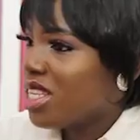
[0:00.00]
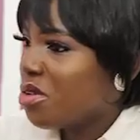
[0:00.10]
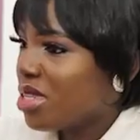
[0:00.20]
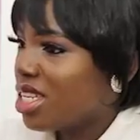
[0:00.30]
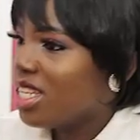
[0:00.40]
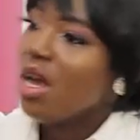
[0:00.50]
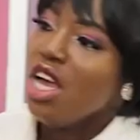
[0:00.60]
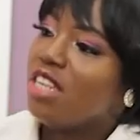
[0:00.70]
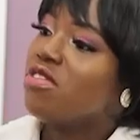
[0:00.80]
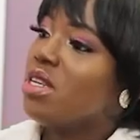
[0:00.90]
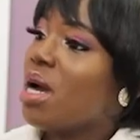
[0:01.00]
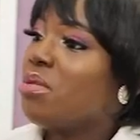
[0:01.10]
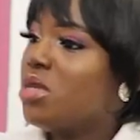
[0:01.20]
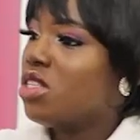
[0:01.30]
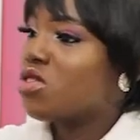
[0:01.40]
without making it. Even the
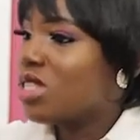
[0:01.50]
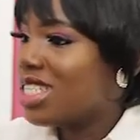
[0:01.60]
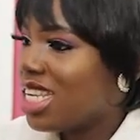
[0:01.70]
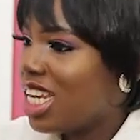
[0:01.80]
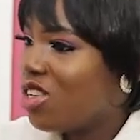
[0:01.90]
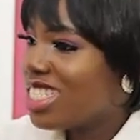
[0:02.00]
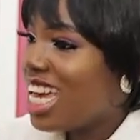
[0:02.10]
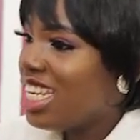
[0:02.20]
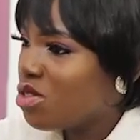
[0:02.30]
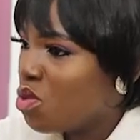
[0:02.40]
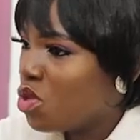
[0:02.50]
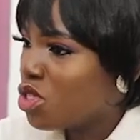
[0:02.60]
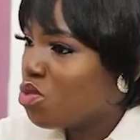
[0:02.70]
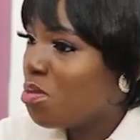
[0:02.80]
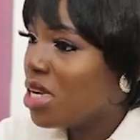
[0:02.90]
Bible made us to understand that your talent
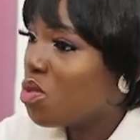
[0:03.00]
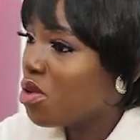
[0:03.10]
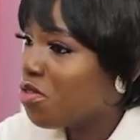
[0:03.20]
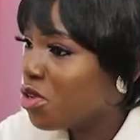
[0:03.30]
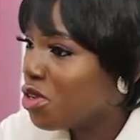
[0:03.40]
will make way for